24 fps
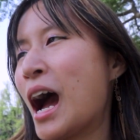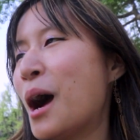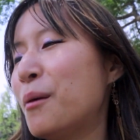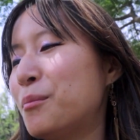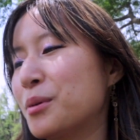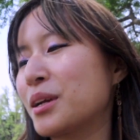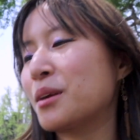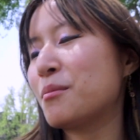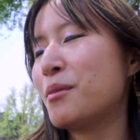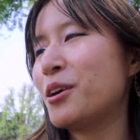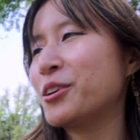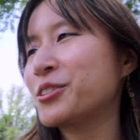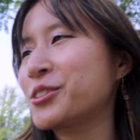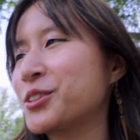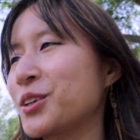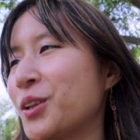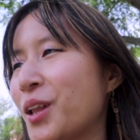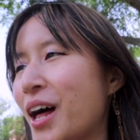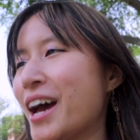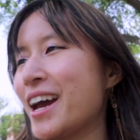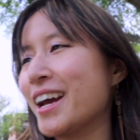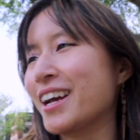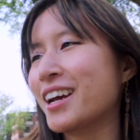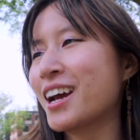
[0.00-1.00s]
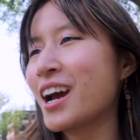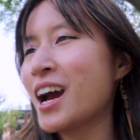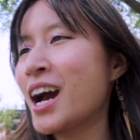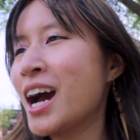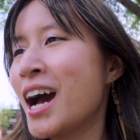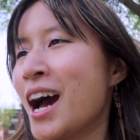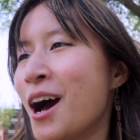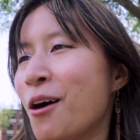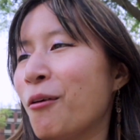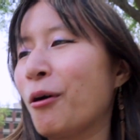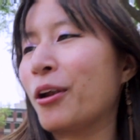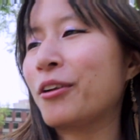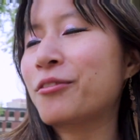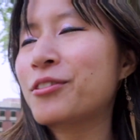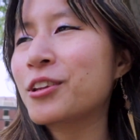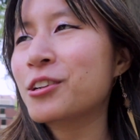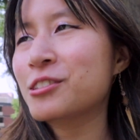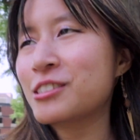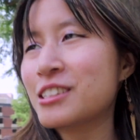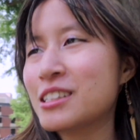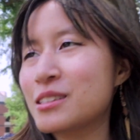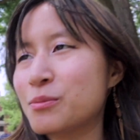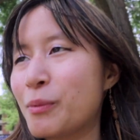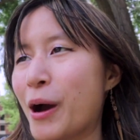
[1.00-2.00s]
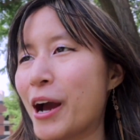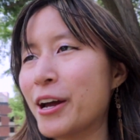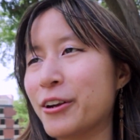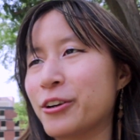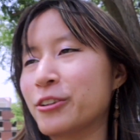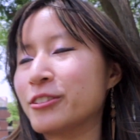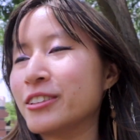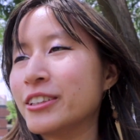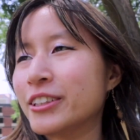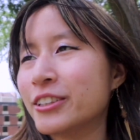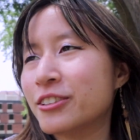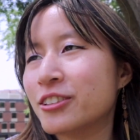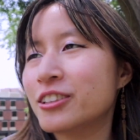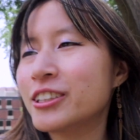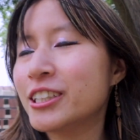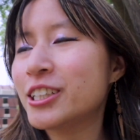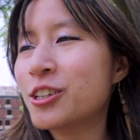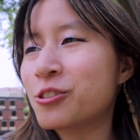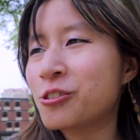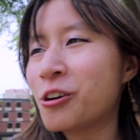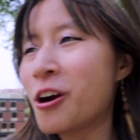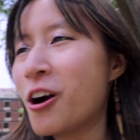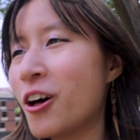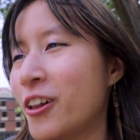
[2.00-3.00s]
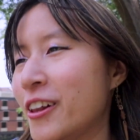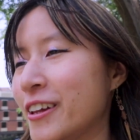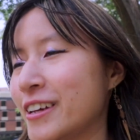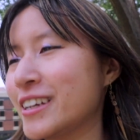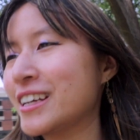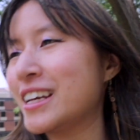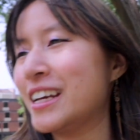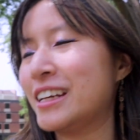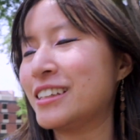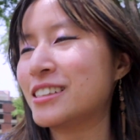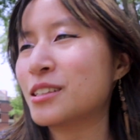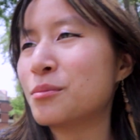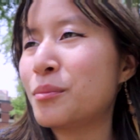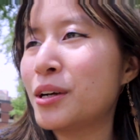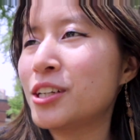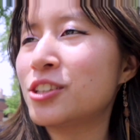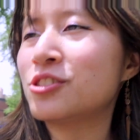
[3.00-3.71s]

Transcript: but I'm also like, what if there's a spider literally crawling into my